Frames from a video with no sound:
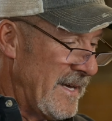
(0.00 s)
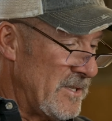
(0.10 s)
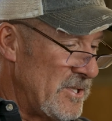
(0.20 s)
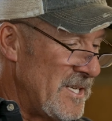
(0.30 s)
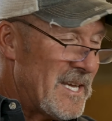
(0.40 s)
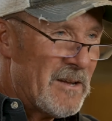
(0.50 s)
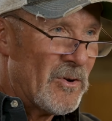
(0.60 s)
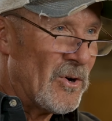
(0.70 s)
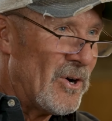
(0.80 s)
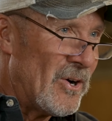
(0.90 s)
And she gave
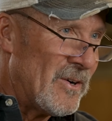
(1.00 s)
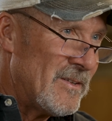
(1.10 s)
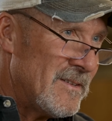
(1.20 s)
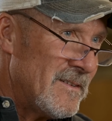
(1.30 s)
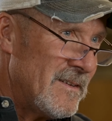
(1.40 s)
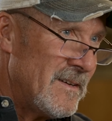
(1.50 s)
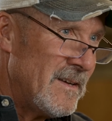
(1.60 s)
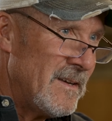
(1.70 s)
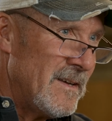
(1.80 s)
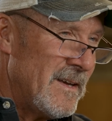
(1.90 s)
her all.
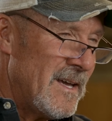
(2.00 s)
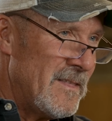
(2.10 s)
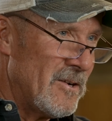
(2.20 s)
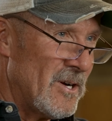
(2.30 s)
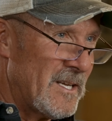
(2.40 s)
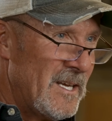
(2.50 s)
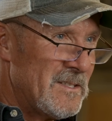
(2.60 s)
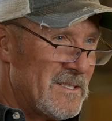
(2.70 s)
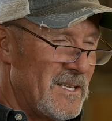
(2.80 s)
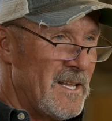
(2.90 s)
And there are
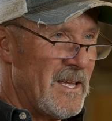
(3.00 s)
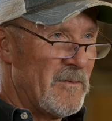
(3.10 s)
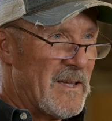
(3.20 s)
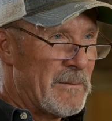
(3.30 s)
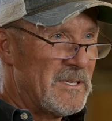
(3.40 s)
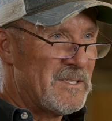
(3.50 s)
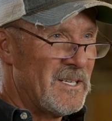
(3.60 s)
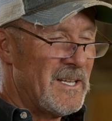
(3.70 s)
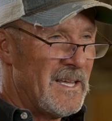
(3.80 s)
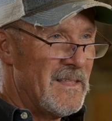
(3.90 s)
kids today, families
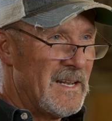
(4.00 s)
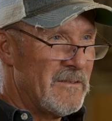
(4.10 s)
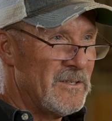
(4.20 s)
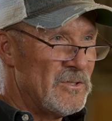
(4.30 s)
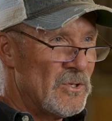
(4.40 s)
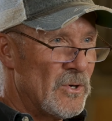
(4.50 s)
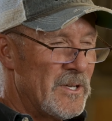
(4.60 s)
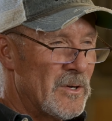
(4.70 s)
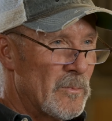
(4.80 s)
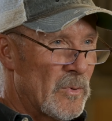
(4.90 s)
today, that have
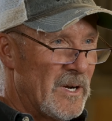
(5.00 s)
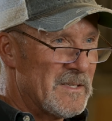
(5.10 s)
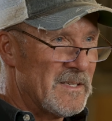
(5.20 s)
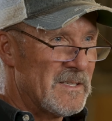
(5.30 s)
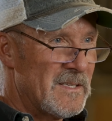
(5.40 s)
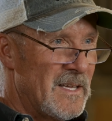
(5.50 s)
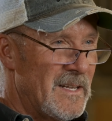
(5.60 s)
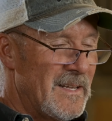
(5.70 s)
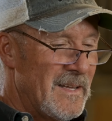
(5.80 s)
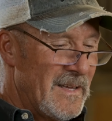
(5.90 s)
enjoyed her presence, that
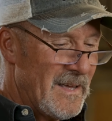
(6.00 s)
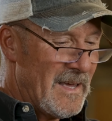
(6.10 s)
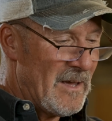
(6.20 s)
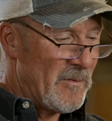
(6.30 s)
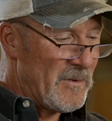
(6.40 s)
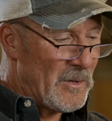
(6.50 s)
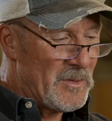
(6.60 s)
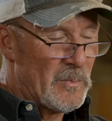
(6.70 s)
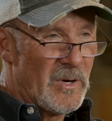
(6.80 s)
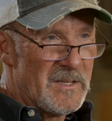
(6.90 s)
have
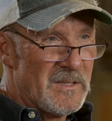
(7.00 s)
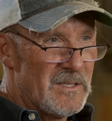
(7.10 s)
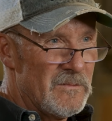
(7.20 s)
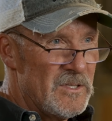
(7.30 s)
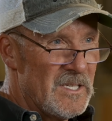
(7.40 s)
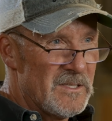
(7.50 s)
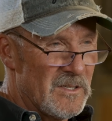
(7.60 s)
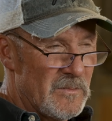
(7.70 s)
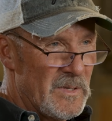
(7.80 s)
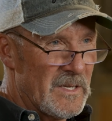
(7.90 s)
felt the presence of
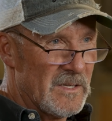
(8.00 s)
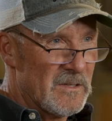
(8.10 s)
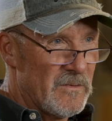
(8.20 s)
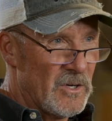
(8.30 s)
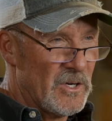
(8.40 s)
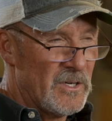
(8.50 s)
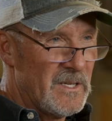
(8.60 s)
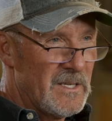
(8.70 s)
Jesus because of her.